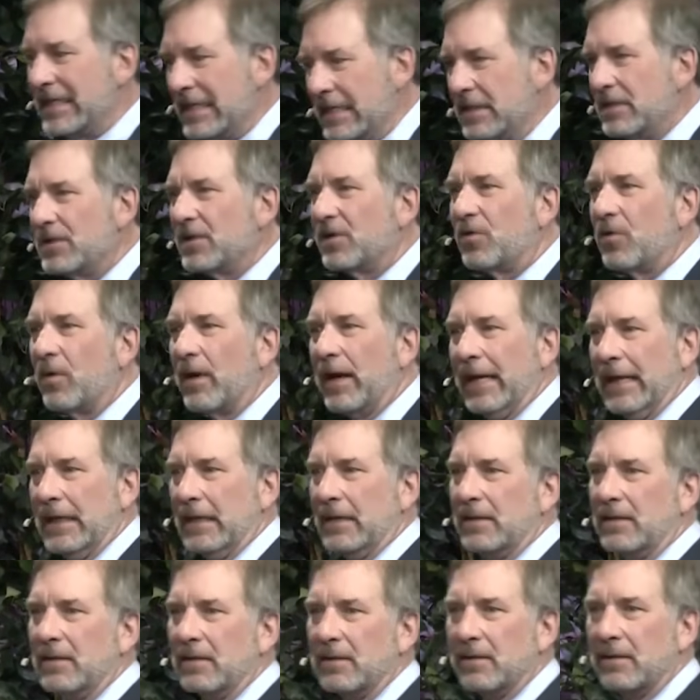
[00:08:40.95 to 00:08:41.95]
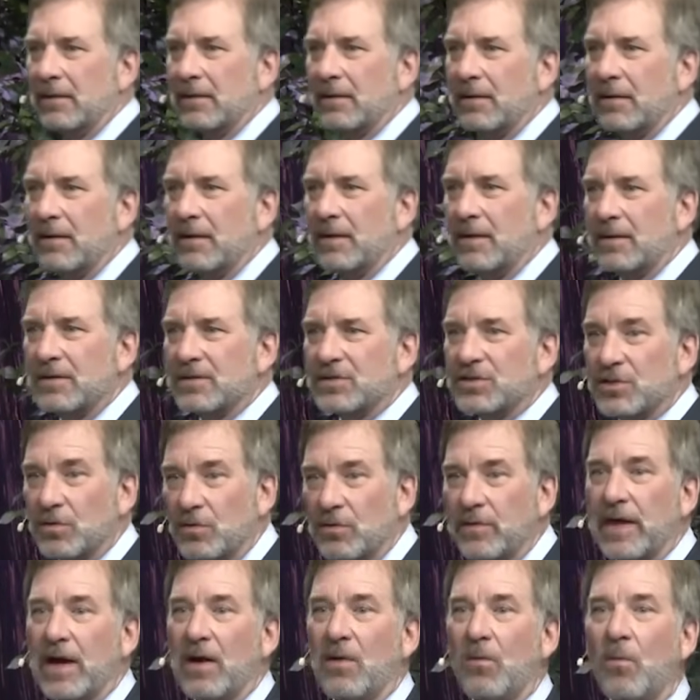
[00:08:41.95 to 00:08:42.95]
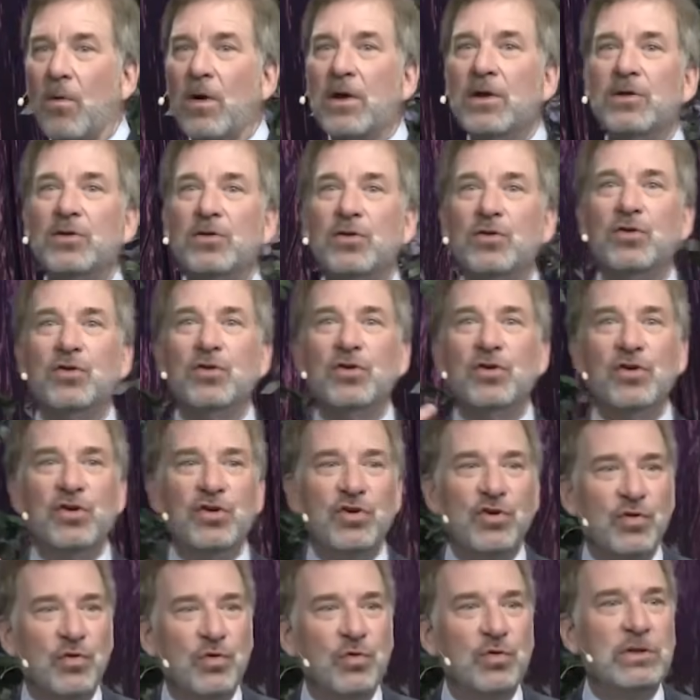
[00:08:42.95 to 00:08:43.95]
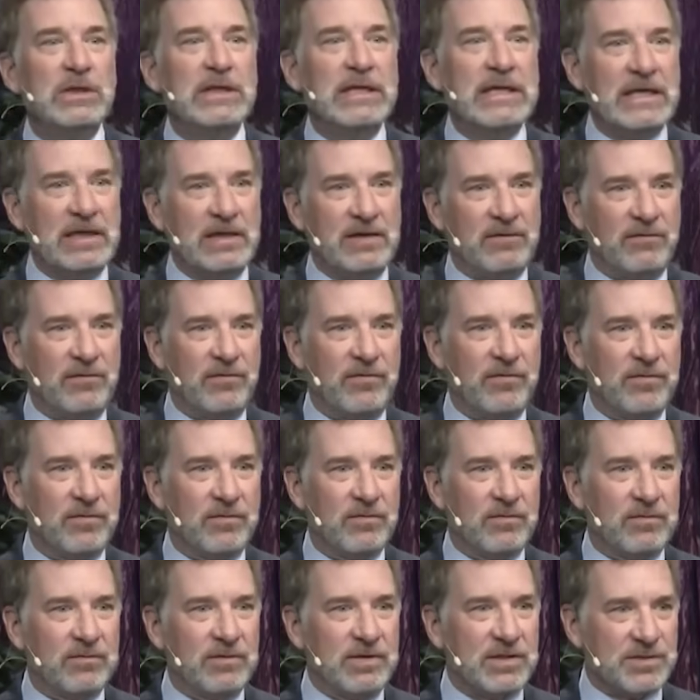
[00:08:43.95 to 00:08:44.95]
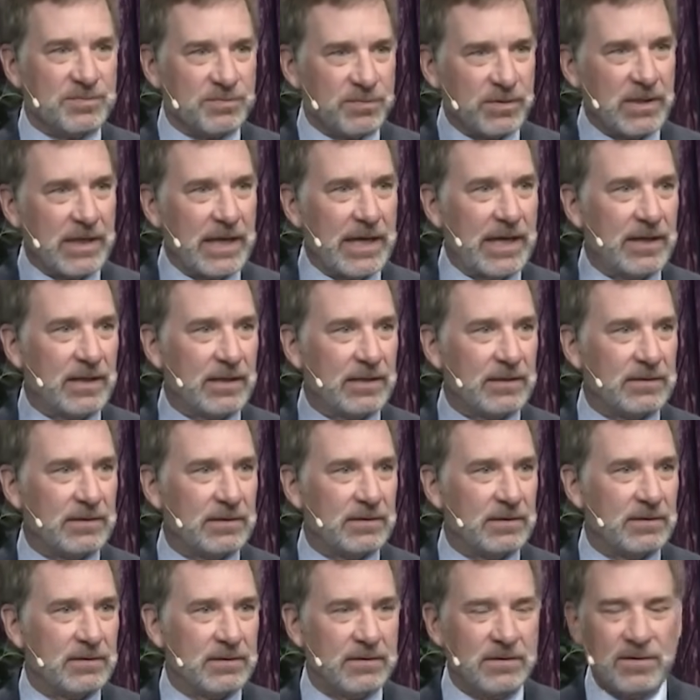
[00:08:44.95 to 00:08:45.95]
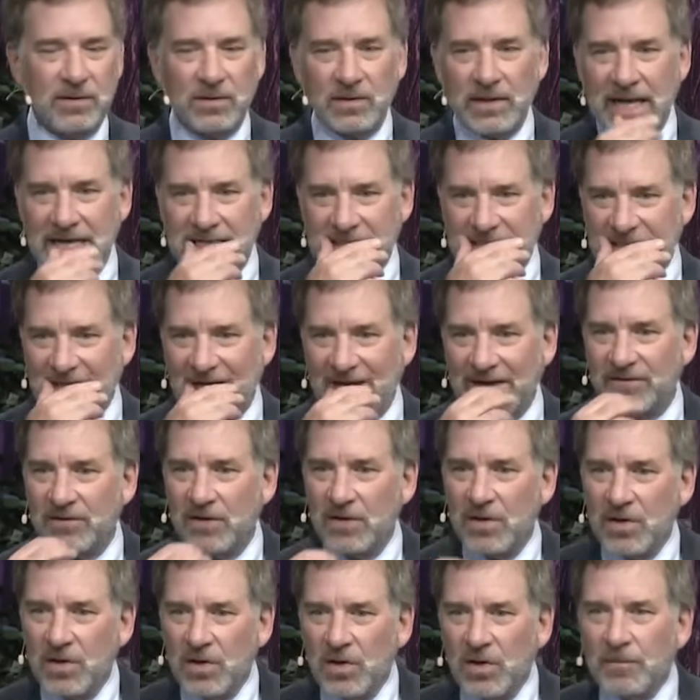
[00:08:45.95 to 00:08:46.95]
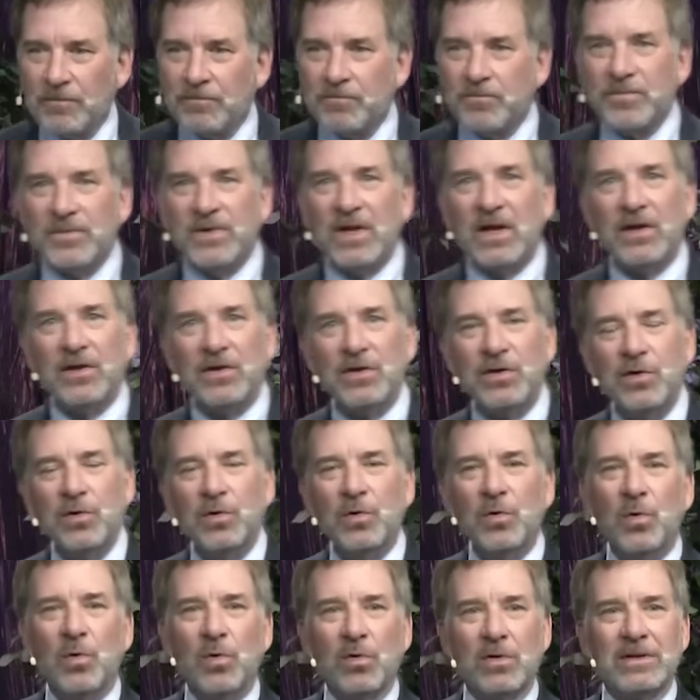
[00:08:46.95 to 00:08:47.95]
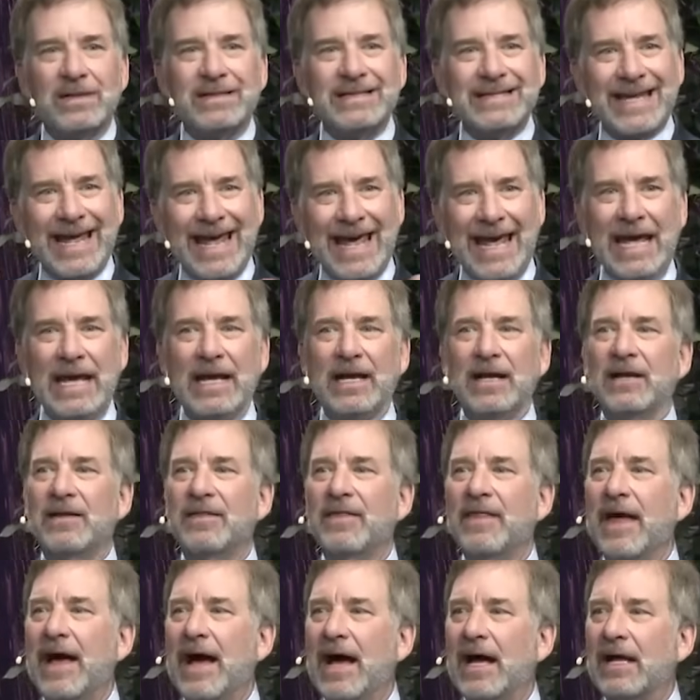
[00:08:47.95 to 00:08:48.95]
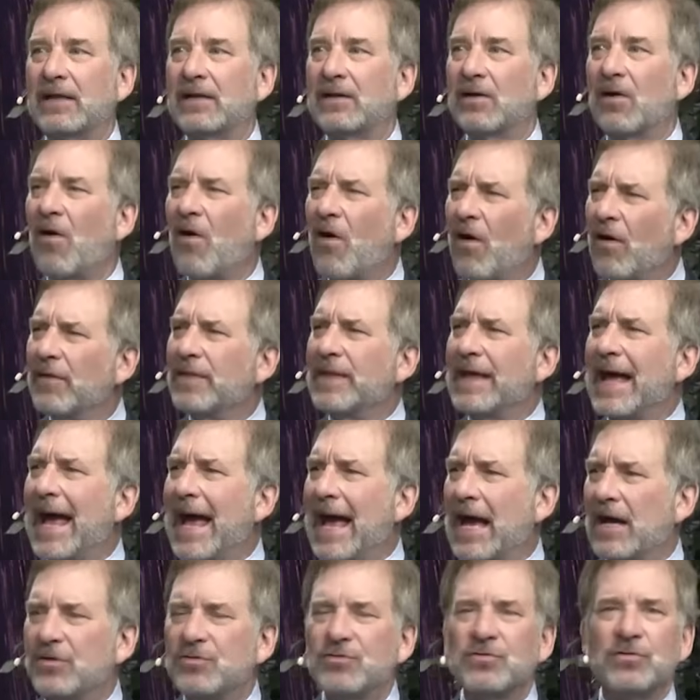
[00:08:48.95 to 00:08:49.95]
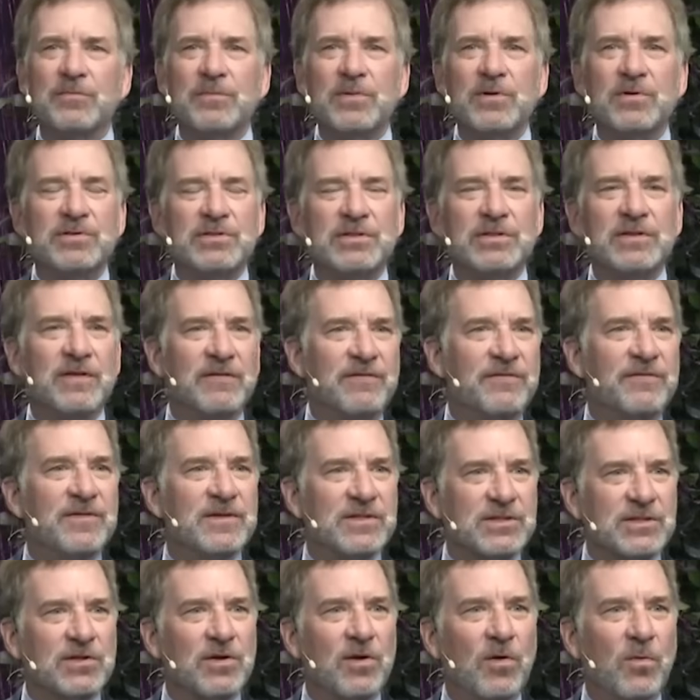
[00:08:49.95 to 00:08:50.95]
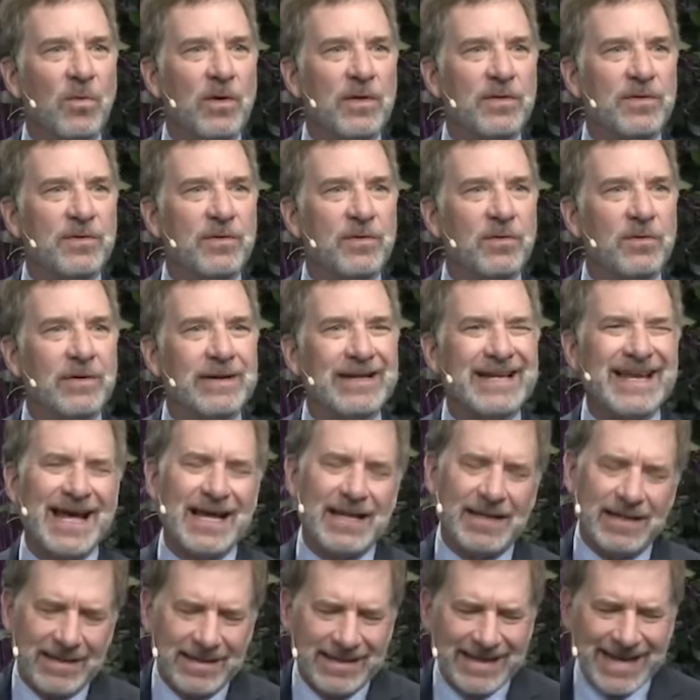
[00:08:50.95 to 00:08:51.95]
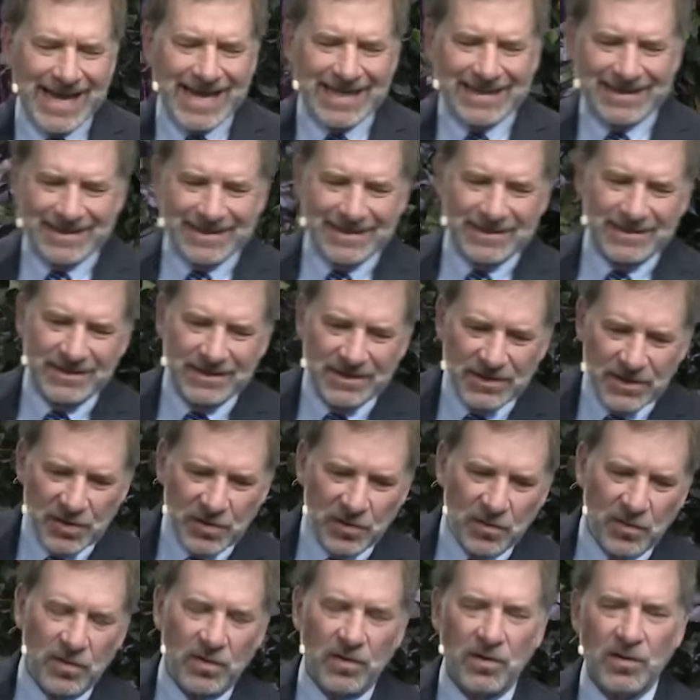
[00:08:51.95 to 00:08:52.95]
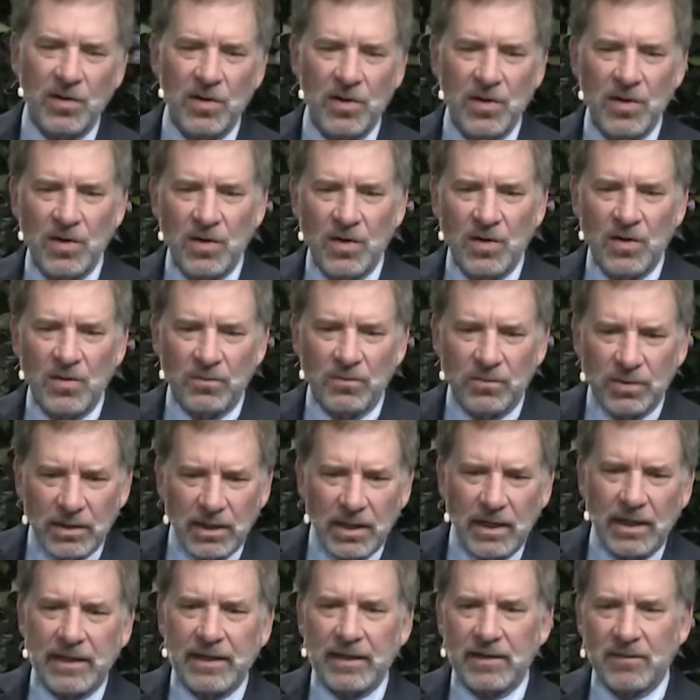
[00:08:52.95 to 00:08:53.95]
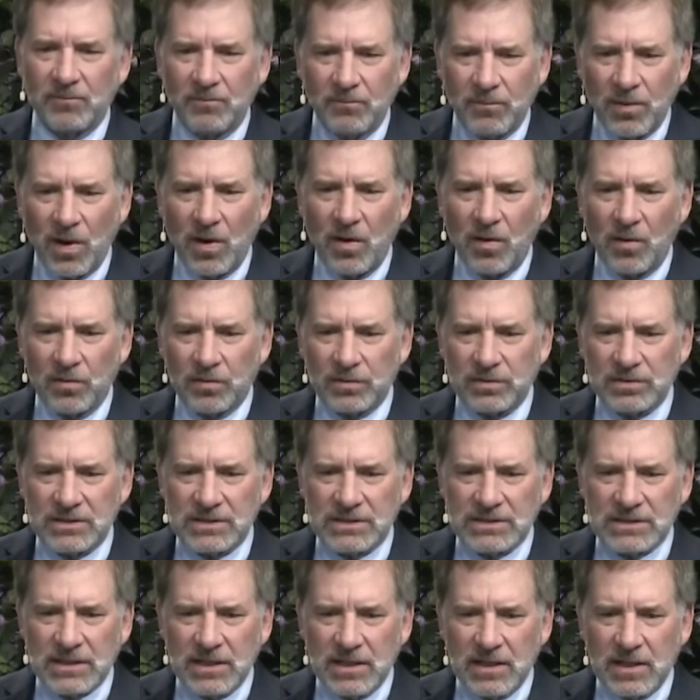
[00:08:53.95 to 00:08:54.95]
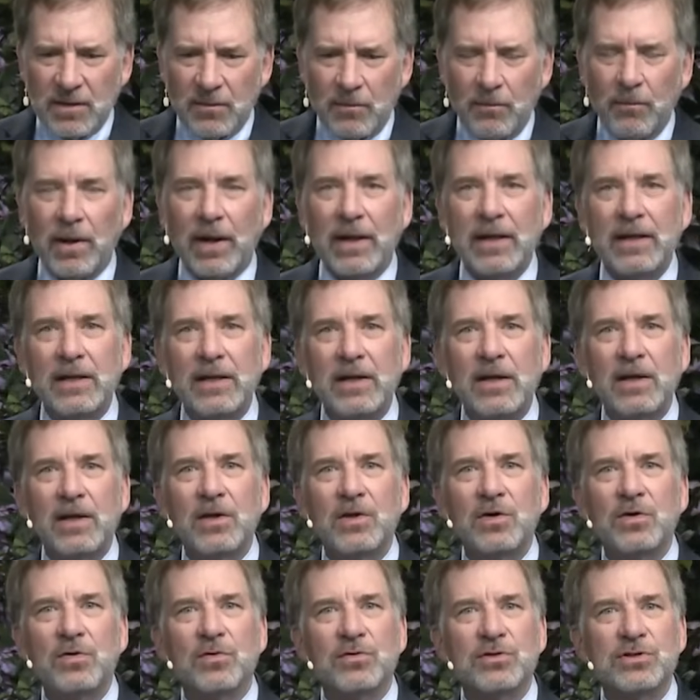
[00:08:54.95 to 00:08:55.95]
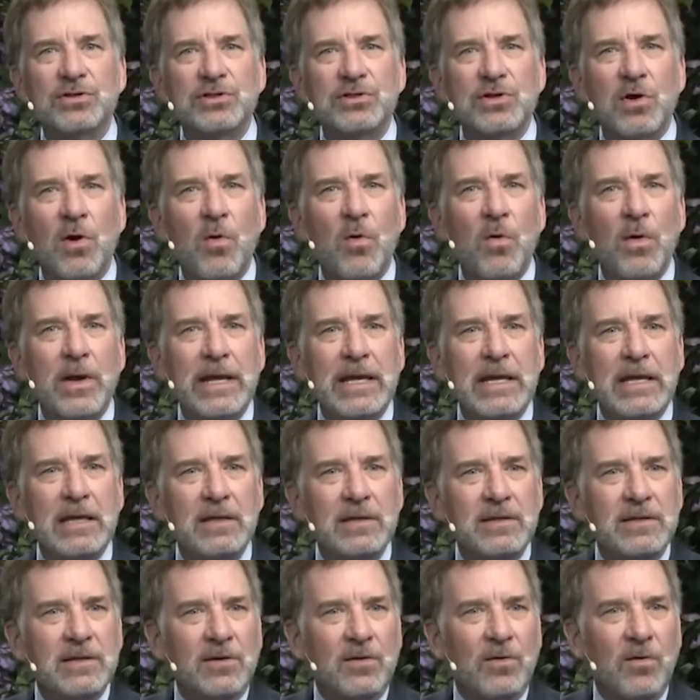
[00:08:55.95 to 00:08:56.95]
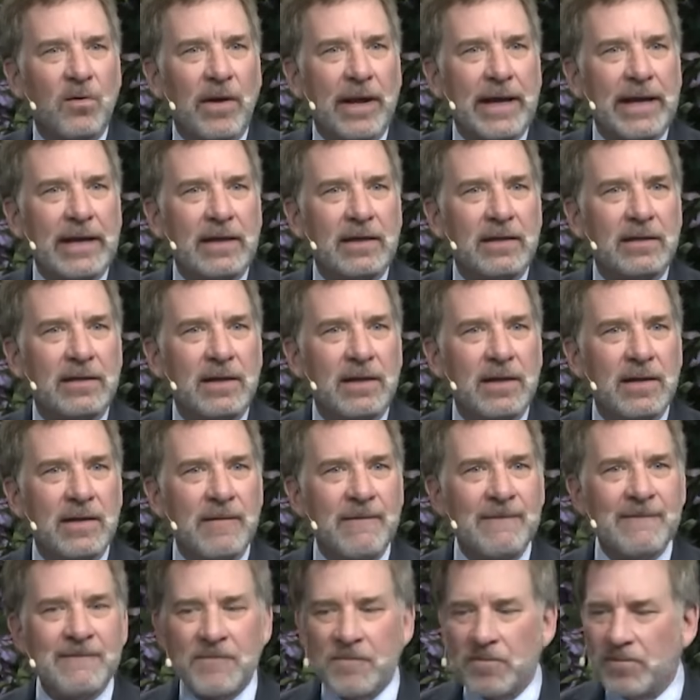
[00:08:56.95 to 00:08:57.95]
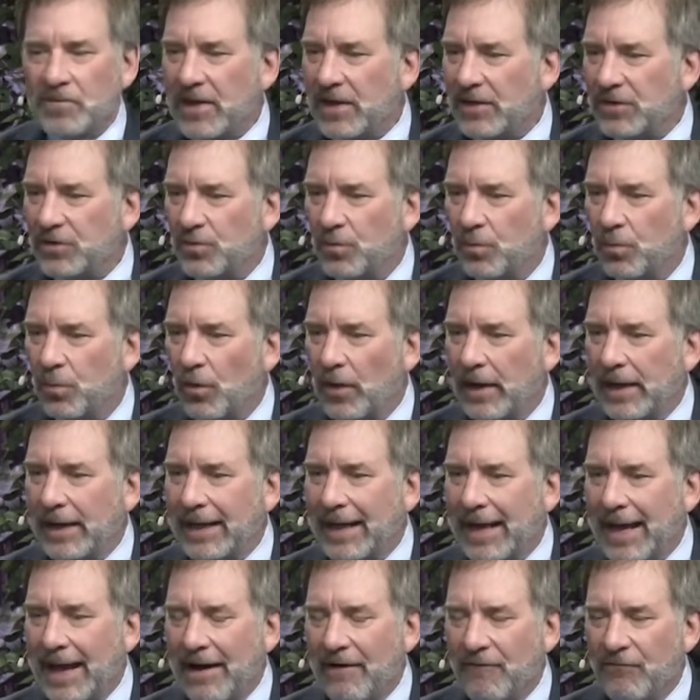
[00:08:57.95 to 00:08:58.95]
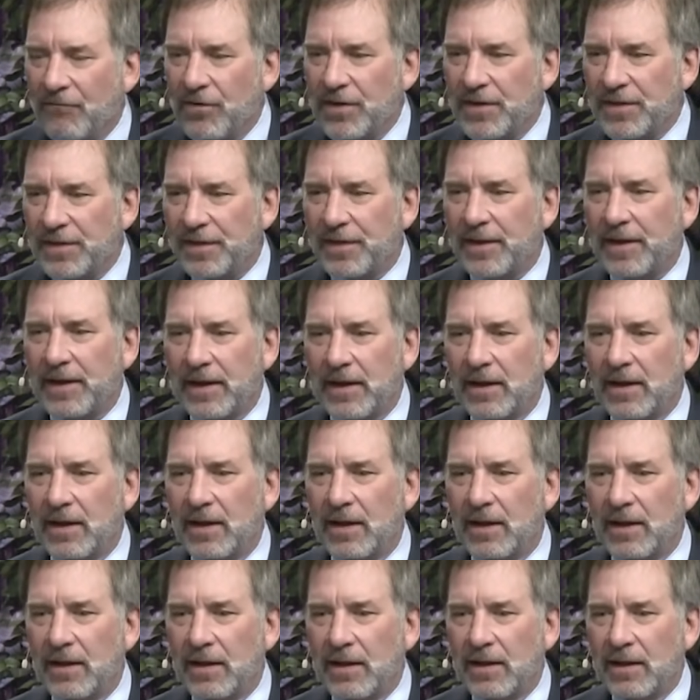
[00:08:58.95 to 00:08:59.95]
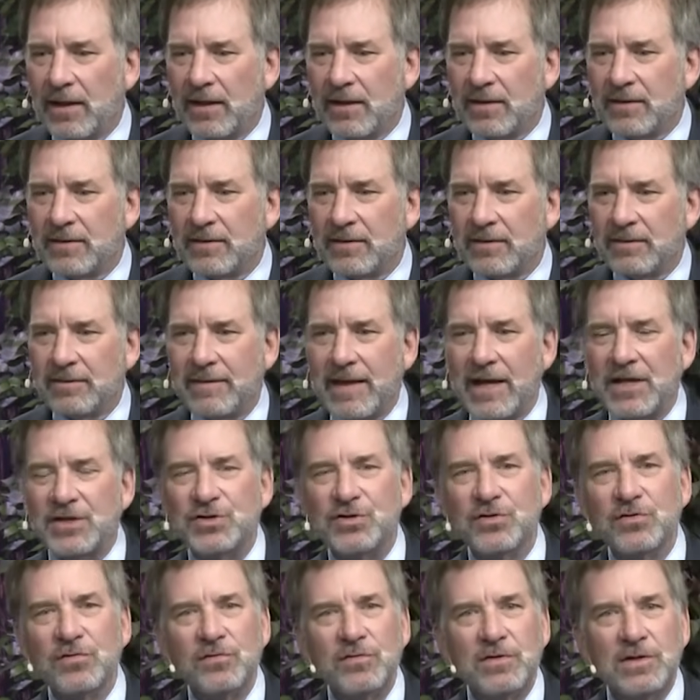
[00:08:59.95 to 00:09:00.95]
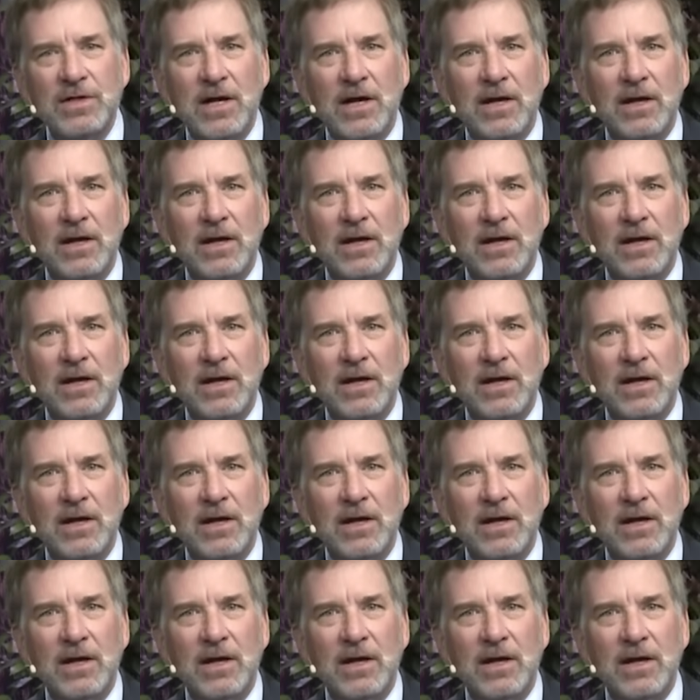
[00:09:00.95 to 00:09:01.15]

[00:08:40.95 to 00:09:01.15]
integrated, uh, so that when you leave this planet in your last life, you take that, all the attributes of the physical with you, not, not the literal blood and bones, but you're so integrated that you bring everything that you've